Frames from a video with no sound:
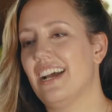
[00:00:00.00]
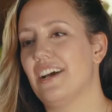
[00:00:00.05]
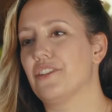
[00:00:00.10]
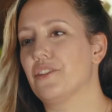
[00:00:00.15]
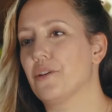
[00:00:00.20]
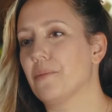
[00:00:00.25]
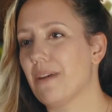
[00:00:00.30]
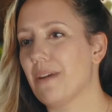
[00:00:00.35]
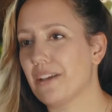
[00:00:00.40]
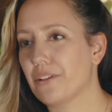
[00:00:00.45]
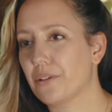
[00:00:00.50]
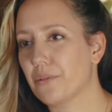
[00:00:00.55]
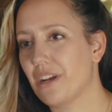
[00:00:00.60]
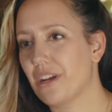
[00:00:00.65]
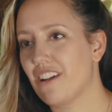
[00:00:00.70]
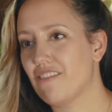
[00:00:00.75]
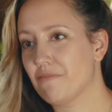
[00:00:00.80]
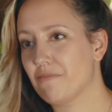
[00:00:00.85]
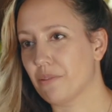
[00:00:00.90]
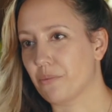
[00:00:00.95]
And no matter where
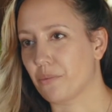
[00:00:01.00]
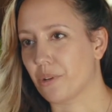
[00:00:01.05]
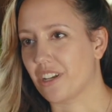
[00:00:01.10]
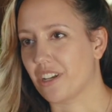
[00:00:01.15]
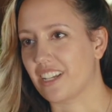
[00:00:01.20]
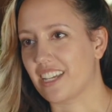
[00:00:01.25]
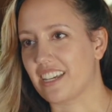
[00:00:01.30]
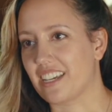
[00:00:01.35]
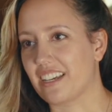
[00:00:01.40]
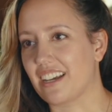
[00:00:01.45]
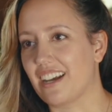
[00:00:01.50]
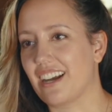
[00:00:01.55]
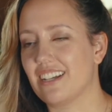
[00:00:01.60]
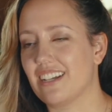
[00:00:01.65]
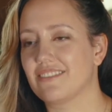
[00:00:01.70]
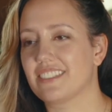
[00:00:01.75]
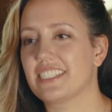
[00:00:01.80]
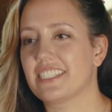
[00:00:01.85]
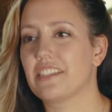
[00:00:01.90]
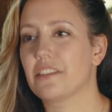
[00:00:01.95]
I've been working,
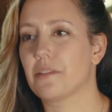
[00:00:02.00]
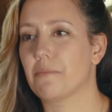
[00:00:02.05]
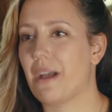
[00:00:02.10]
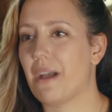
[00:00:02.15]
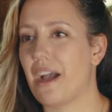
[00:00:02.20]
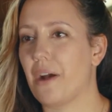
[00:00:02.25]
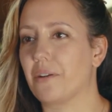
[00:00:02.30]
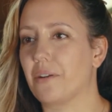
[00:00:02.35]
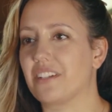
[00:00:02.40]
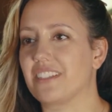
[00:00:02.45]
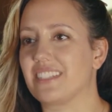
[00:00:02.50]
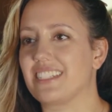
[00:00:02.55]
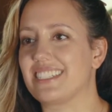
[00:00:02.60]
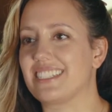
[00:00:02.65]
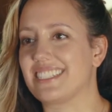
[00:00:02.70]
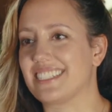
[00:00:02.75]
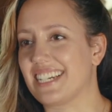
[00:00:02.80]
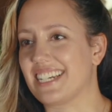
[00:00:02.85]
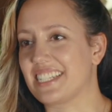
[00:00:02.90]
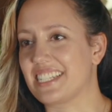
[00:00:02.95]
I've seen the power that
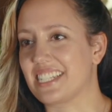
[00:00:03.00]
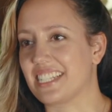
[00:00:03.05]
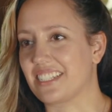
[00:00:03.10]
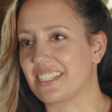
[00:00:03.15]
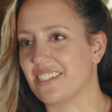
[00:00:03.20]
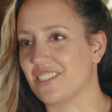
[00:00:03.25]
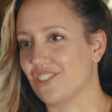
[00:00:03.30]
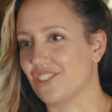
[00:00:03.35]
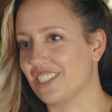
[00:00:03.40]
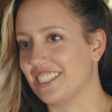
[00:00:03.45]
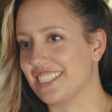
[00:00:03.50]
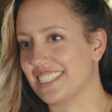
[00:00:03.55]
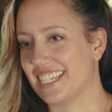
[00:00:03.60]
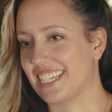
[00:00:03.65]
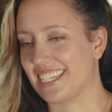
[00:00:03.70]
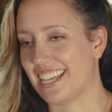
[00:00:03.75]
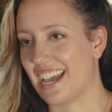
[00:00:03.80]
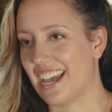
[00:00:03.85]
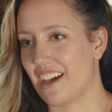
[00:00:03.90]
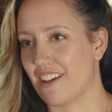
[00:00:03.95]
design technologists
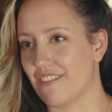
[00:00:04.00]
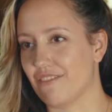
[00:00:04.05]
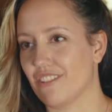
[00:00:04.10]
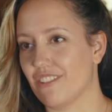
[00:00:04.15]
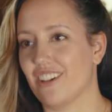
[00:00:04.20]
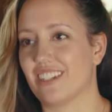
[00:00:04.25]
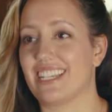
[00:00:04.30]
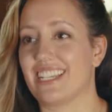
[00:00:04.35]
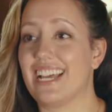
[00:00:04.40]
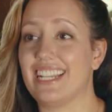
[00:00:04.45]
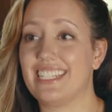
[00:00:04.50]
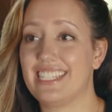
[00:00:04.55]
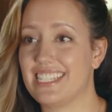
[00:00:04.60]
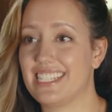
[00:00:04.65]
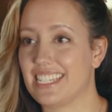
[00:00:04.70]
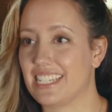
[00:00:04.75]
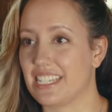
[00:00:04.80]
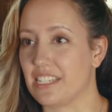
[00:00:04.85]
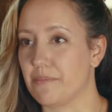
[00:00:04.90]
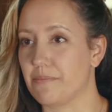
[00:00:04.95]
can have on any
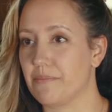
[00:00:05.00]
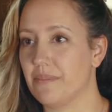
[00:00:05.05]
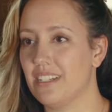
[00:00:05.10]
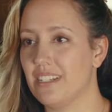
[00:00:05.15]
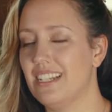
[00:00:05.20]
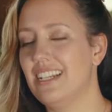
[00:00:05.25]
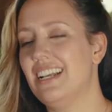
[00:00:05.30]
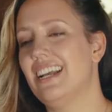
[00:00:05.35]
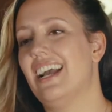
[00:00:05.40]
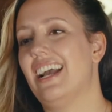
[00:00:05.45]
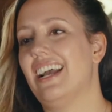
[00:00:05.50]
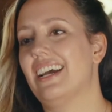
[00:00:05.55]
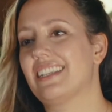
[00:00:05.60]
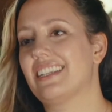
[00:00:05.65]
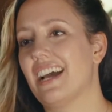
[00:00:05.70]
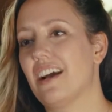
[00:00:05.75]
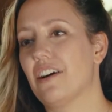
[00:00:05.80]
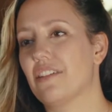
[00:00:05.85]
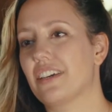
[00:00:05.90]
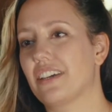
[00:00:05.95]
team and
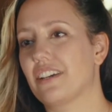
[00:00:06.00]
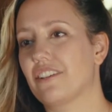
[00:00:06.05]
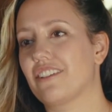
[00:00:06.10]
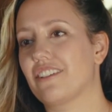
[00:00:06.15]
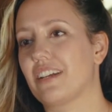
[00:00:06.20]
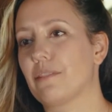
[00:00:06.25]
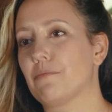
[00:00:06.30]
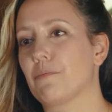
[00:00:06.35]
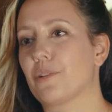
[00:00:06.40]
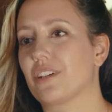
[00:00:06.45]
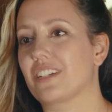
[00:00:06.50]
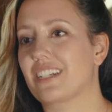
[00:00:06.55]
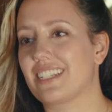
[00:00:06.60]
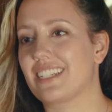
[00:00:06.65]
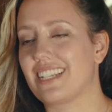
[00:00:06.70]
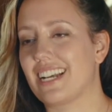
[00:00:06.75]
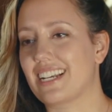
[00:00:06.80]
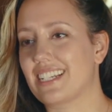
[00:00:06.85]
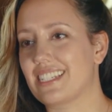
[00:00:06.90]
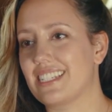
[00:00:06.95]
how they create more
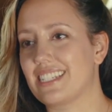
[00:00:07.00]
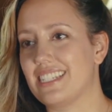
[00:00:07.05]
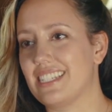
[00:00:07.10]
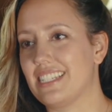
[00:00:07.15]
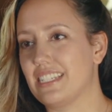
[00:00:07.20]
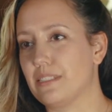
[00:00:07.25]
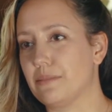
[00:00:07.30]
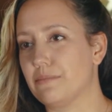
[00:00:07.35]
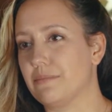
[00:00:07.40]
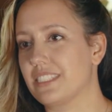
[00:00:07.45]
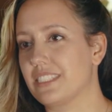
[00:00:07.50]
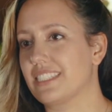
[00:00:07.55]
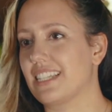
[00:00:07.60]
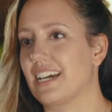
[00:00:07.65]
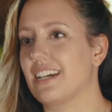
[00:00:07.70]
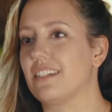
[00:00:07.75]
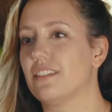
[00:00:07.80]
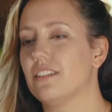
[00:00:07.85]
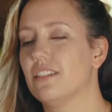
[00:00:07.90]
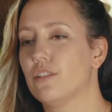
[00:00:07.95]
connected teams
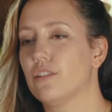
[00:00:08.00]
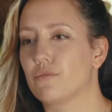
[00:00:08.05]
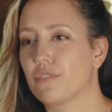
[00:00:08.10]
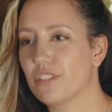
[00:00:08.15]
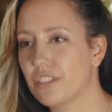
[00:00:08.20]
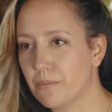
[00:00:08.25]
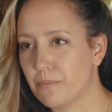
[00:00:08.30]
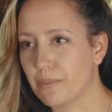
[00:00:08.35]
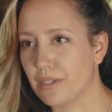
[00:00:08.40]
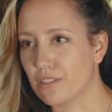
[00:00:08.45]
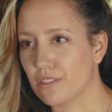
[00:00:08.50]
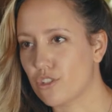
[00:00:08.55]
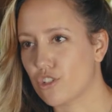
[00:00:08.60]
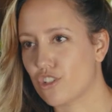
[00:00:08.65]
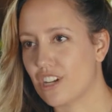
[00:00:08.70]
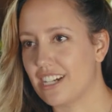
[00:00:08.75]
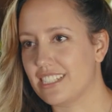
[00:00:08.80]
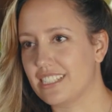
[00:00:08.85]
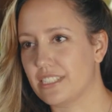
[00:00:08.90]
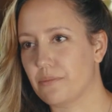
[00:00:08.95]
that really build
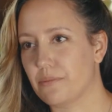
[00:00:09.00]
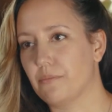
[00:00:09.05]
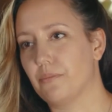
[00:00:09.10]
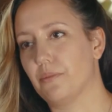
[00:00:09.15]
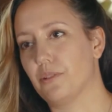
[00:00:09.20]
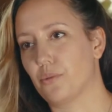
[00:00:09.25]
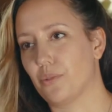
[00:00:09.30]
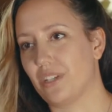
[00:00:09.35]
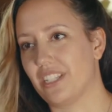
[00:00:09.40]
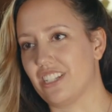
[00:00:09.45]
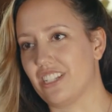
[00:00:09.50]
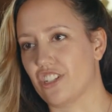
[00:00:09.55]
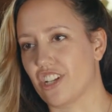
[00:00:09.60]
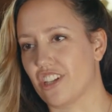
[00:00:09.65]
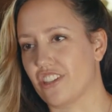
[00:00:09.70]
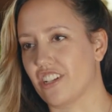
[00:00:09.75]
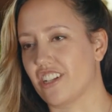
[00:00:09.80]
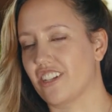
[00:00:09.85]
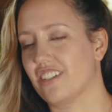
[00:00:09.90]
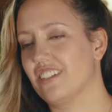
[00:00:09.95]
trust between each
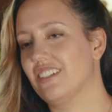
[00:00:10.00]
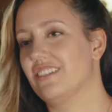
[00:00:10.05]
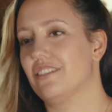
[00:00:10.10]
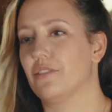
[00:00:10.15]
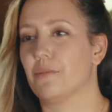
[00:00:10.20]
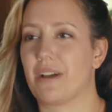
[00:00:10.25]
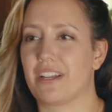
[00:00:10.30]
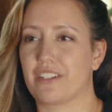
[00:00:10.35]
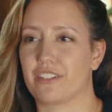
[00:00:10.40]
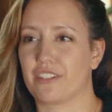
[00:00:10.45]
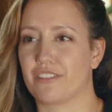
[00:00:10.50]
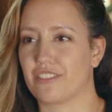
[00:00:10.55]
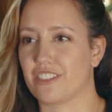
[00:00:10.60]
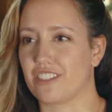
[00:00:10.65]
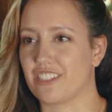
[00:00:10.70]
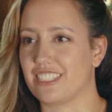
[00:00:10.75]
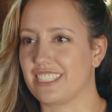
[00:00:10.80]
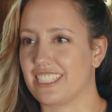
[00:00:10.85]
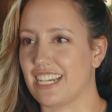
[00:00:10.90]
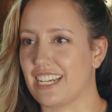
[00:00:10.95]
other, no matter if they're
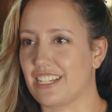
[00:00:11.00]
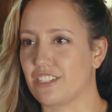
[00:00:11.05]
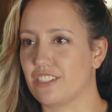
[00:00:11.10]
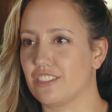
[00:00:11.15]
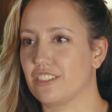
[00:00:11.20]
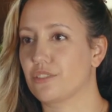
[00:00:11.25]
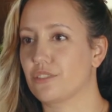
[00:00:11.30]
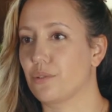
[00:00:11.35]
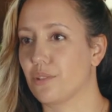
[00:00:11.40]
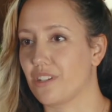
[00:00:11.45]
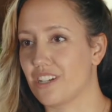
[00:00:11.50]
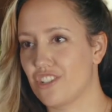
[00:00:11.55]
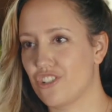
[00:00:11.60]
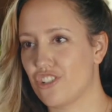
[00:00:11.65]
designers or